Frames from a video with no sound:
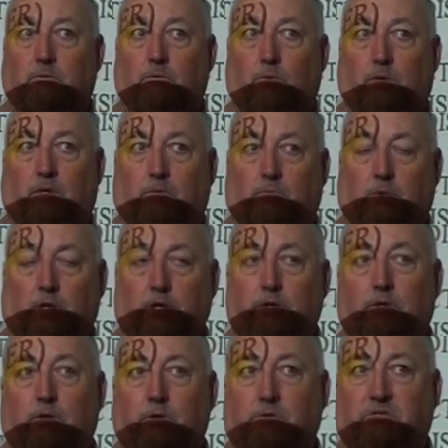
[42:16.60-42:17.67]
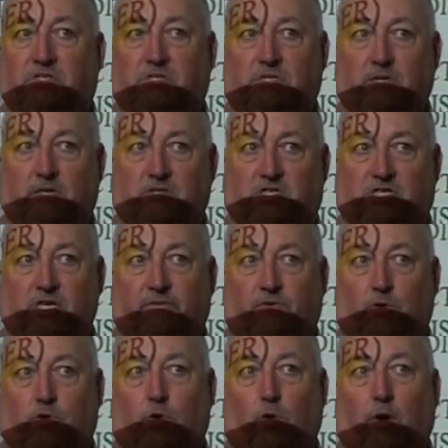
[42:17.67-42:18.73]
would lose in
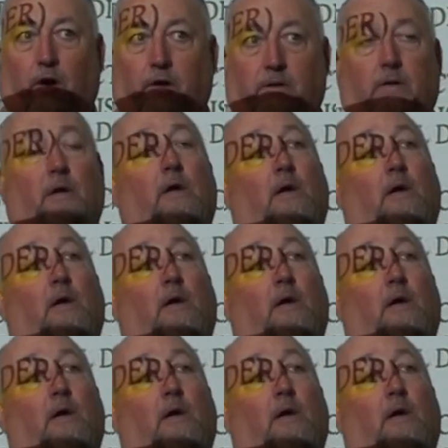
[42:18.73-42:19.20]
civil court.